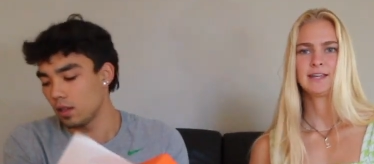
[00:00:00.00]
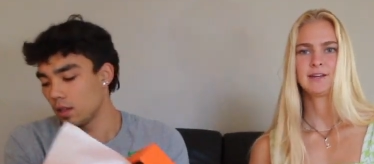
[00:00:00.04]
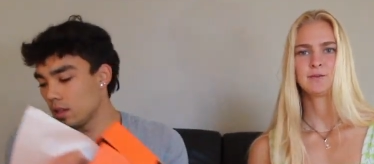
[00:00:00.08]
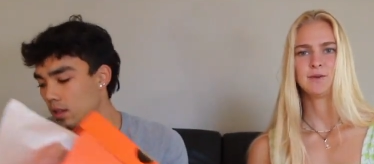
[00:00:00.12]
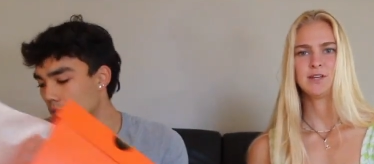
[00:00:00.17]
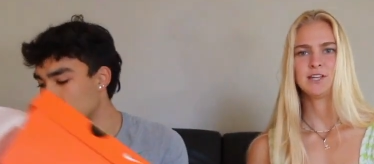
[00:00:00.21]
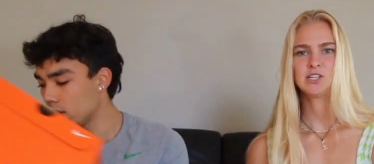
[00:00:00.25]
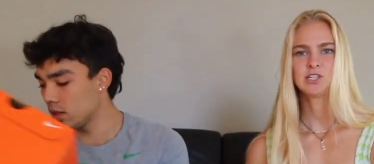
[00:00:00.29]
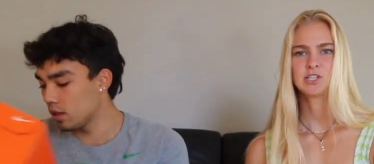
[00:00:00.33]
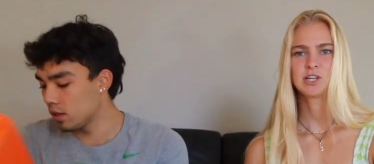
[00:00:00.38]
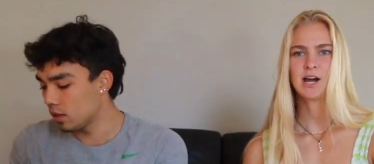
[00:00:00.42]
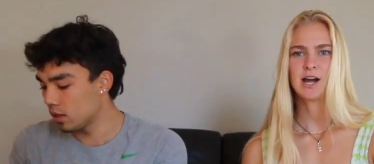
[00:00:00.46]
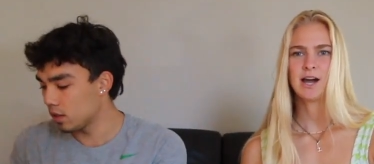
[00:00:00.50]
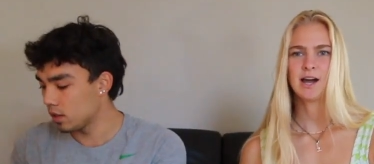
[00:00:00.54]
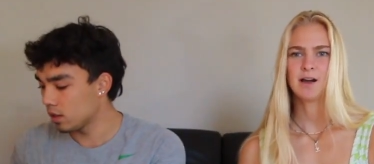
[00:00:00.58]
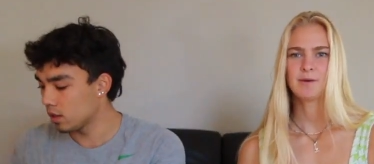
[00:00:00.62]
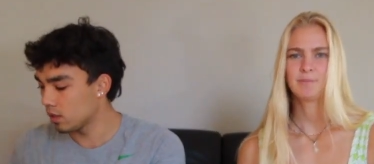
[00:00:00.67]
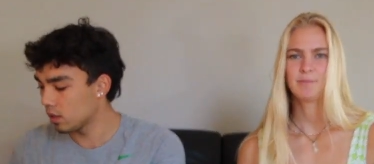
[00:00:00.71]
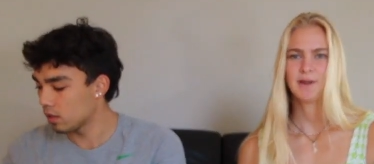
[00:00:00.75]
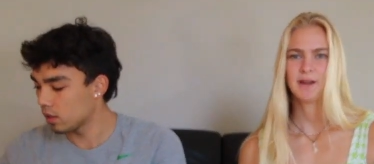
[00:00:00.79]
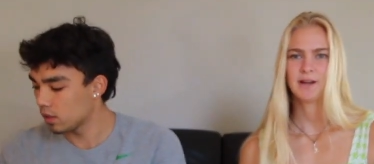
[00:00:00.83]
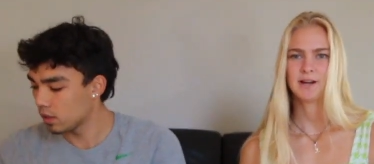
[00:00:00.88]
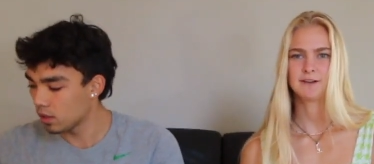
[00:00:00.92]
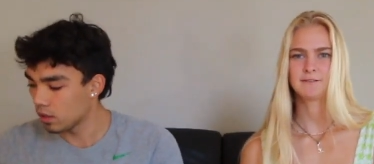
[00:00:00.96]
Speaker 1: think we each got a
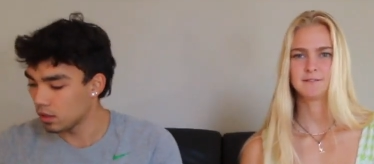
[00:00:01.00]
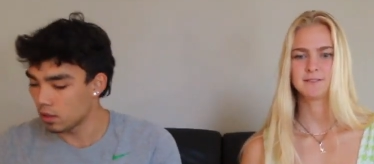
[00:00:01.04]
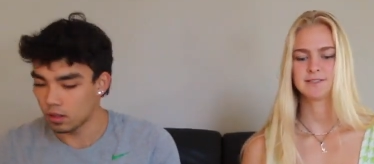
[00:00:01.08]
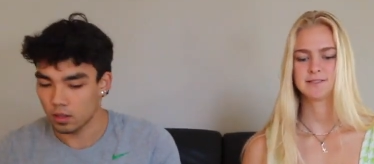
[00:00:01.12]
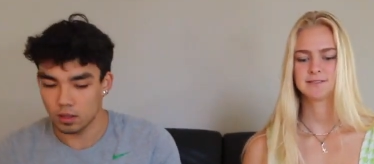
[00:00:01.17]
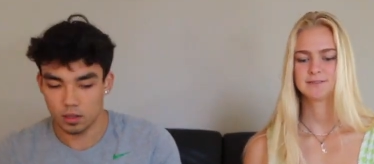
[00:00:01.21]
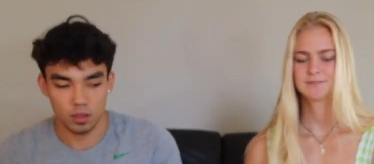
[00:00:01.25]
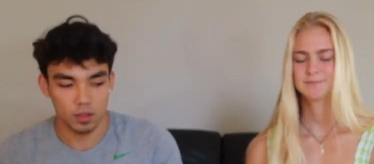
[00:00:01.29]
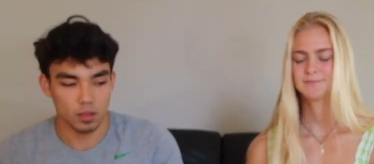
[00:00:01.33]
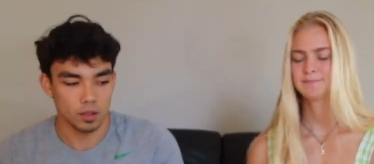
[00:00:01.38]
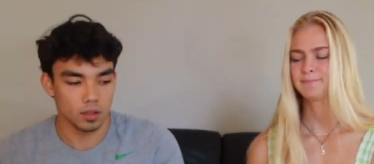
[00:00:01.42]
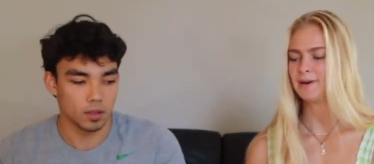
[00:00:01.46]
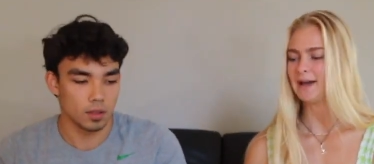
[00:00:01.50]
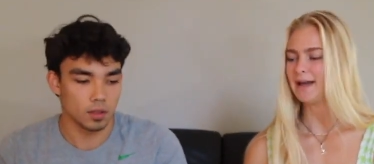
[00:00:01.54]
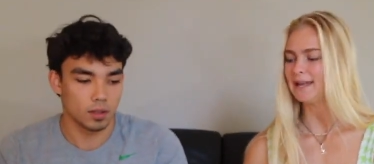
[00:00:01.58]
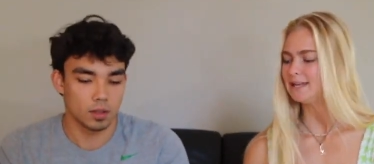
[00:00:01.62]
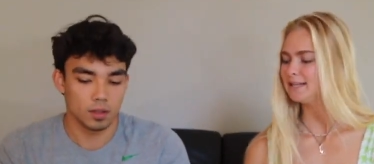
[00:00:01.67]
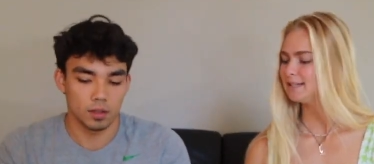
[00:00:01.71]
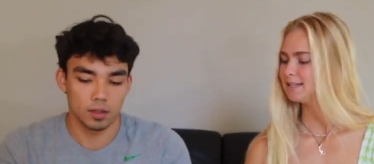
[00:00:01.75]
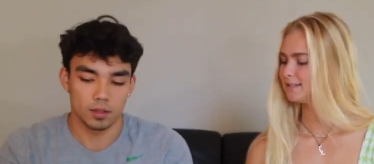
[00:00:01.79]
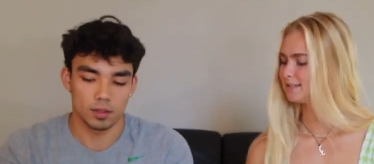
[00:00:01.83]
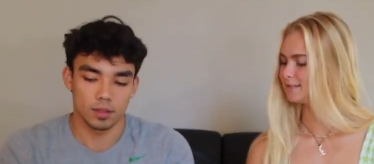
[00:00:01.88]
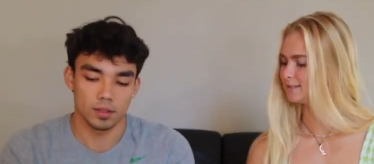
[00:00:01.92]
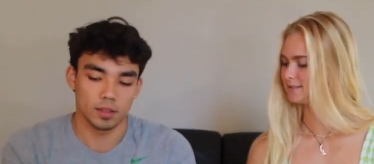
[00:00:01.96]
pair of
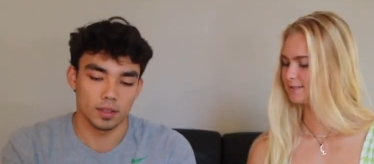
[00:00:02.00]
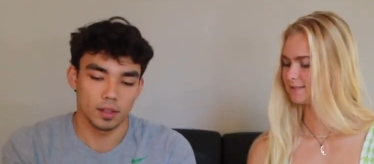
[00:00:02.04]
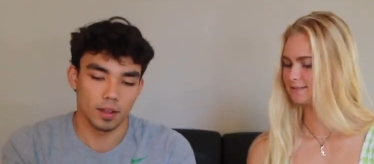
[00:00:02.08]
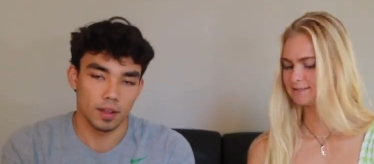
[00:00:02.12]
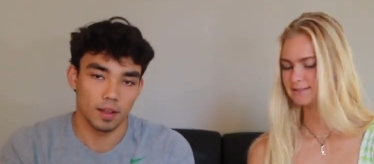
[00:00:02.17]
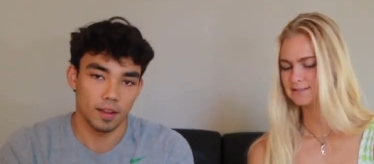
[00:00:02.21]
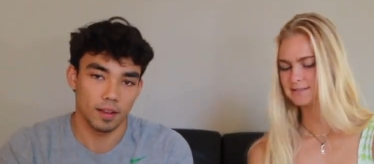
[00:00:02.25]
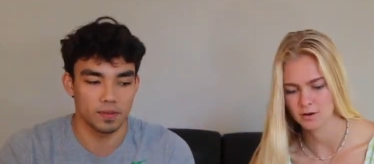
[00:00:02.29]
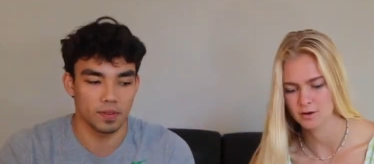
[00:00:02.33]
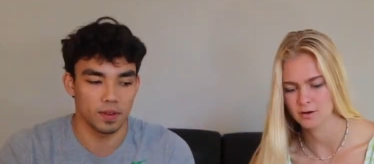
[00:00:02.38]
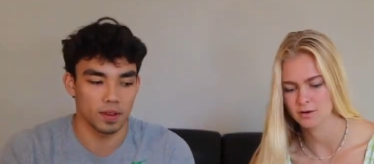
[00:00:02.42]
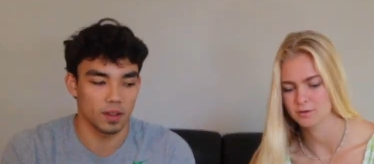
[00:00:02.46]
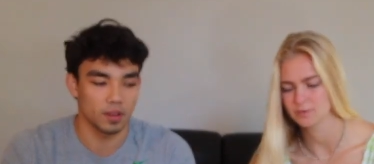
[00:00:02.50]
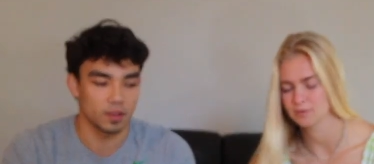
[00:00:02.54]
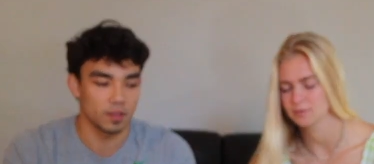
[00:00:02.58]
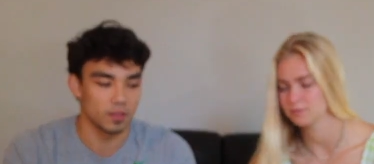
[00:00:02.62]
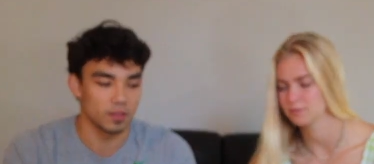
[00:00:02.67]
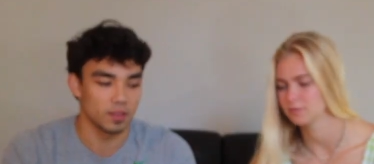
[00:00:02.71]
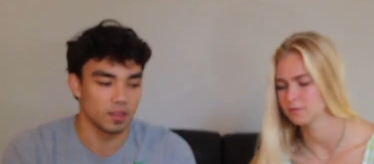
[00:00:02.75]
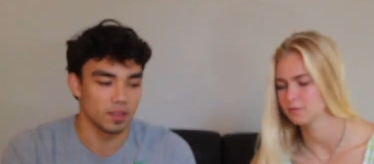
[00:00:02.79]
spikes. Oh.